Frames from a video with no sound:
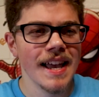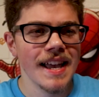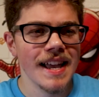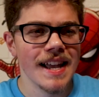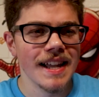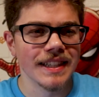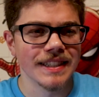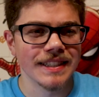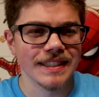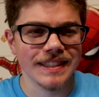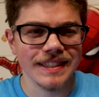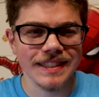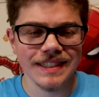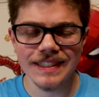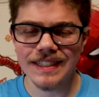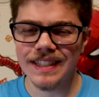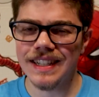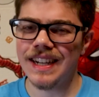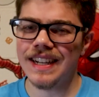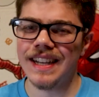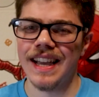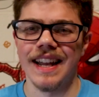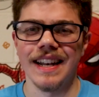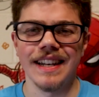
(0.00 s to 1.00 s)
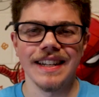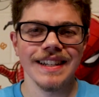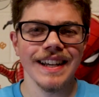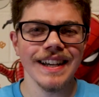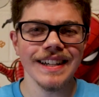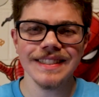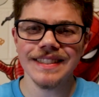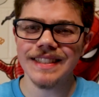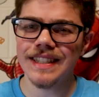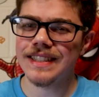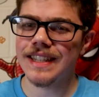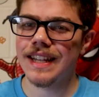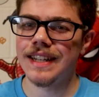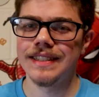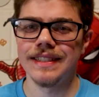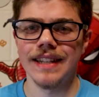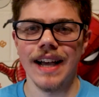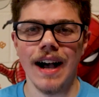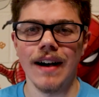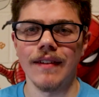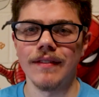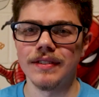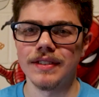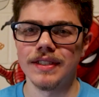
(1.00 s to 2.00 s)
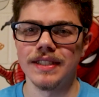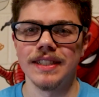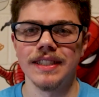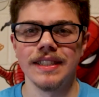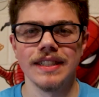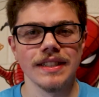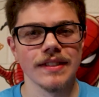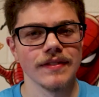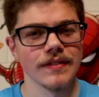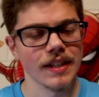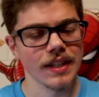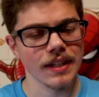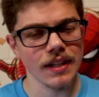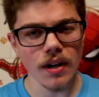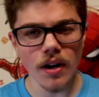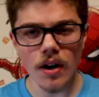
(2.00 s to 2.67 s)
It's, again, nice as a novelty of like,